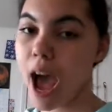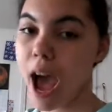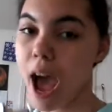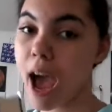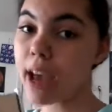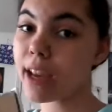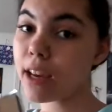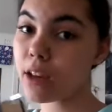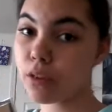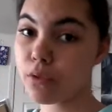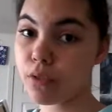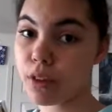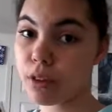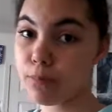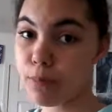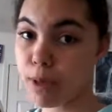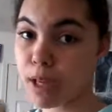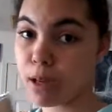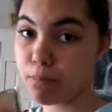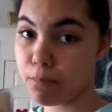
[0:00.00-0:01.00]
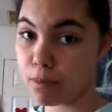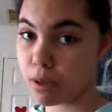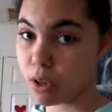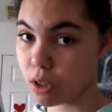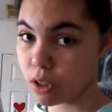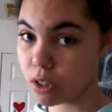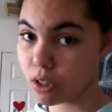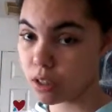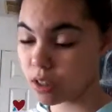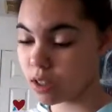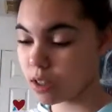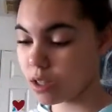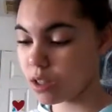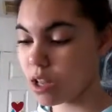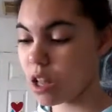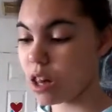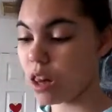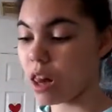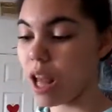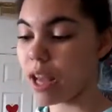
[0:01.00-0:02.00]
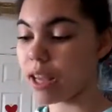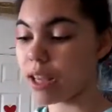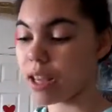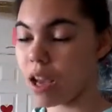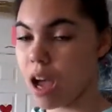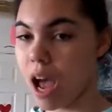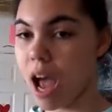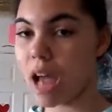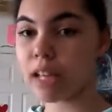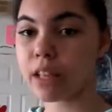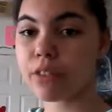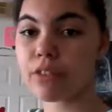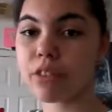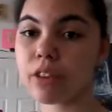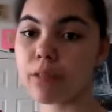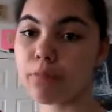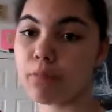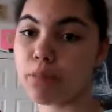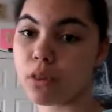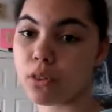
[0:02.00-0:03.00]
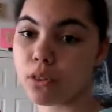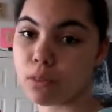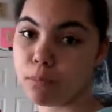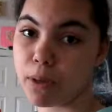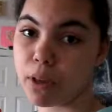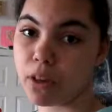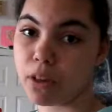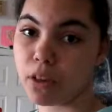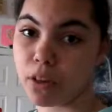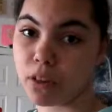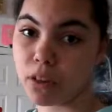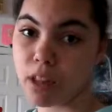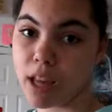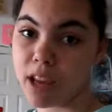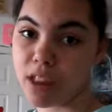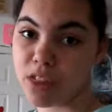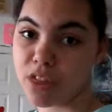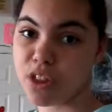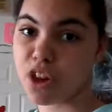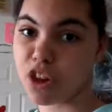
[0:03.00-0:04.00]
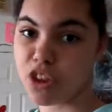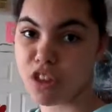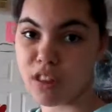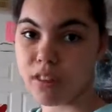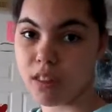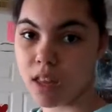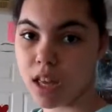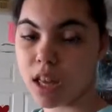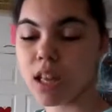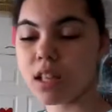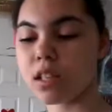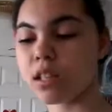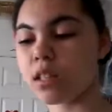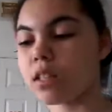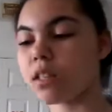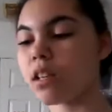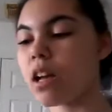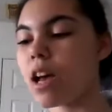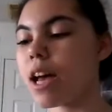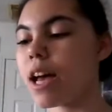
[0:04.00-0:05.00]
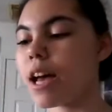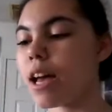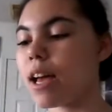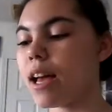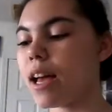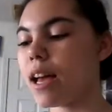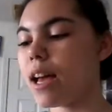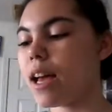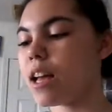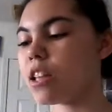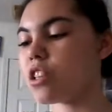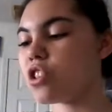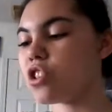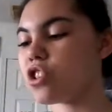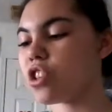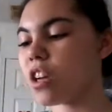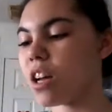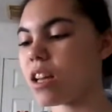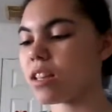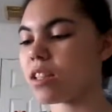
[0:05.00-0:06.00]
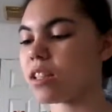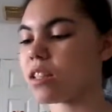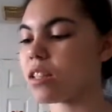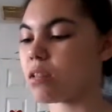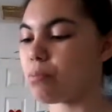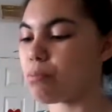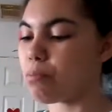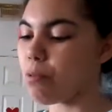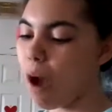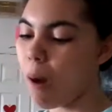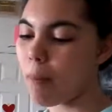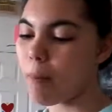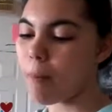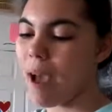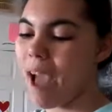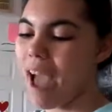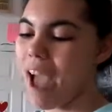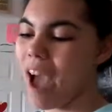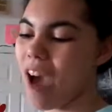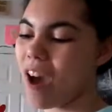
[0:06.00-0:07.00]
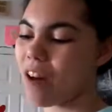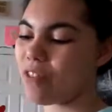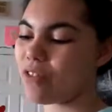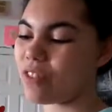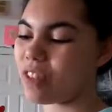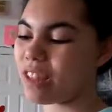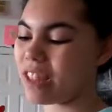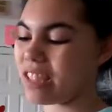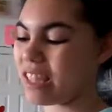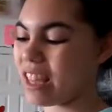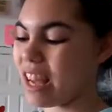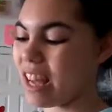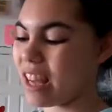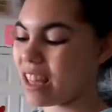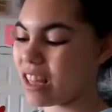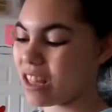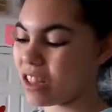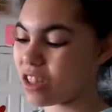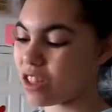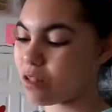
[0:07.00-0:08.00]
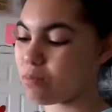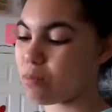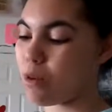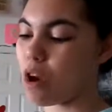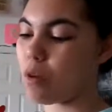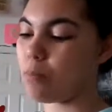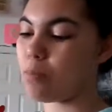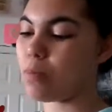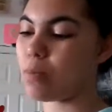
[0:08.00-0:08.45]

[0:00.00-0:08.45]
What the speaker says: I can read big books. Like, I can read books thicker than this. It's just, the problem I have is, like, small